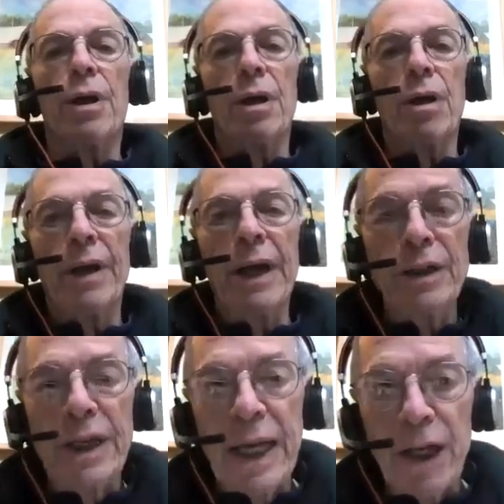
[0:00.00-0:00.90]

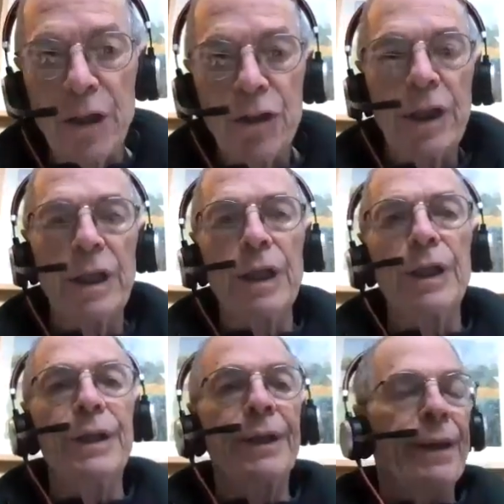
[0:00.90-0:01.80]

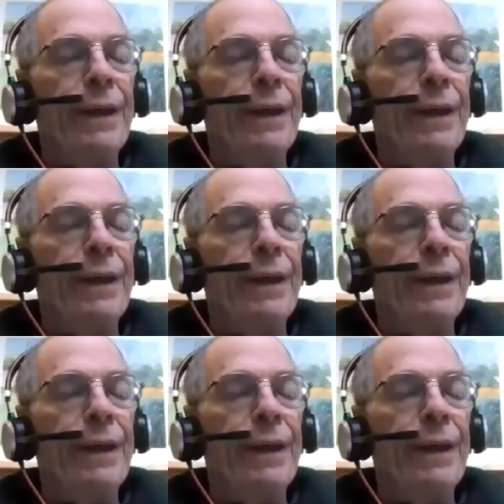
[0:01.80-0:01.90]
ADHD,